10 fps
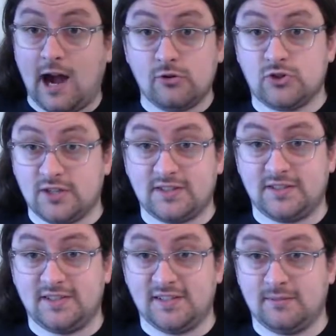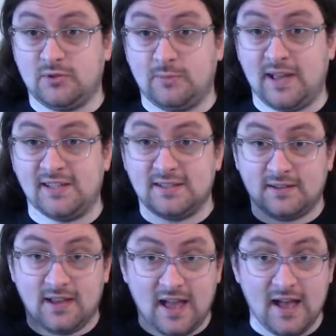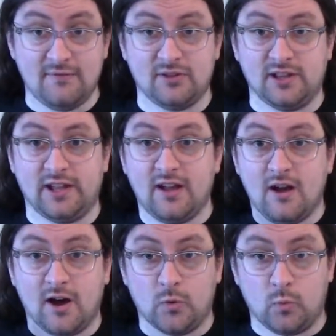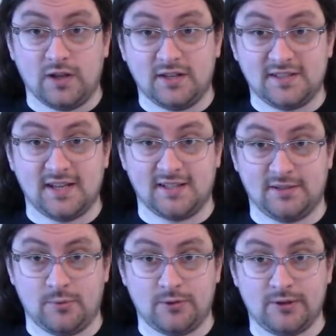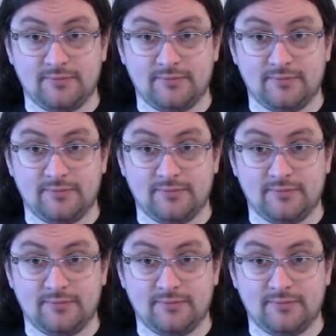Our justice system depends heavily on witness testimony,